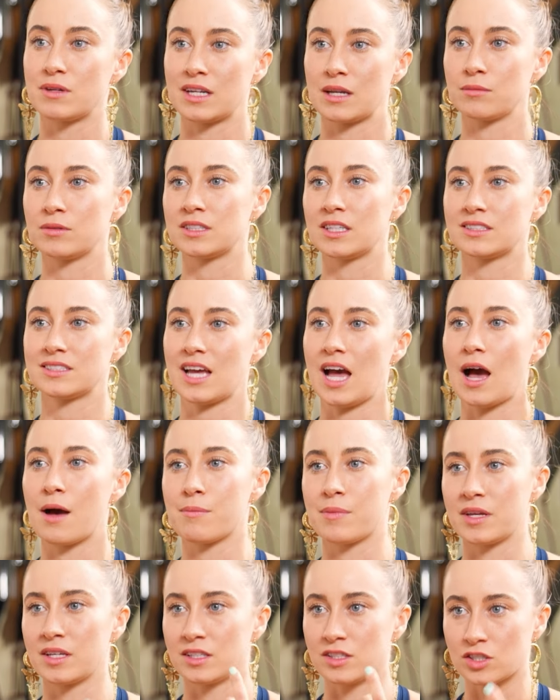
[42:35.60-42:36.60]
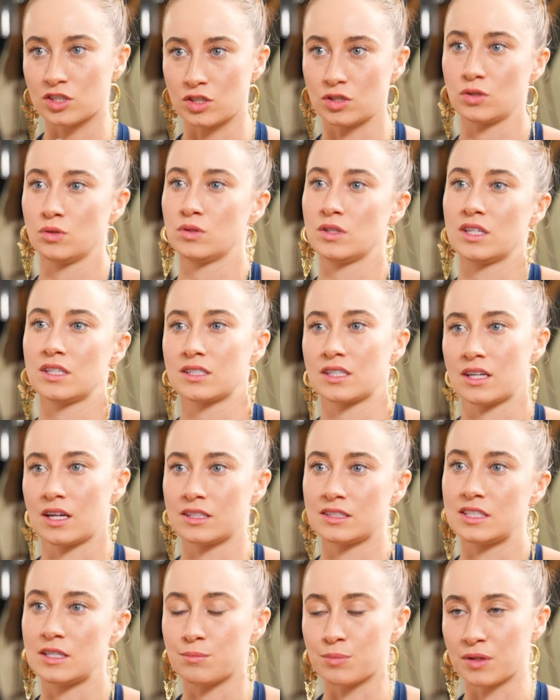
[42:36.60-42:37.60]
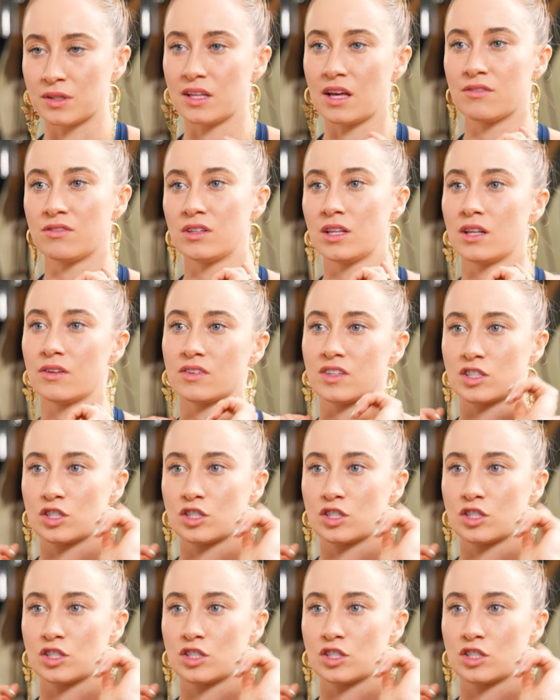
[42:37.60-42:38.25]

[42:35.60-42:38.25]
been able to tap into this deeper level of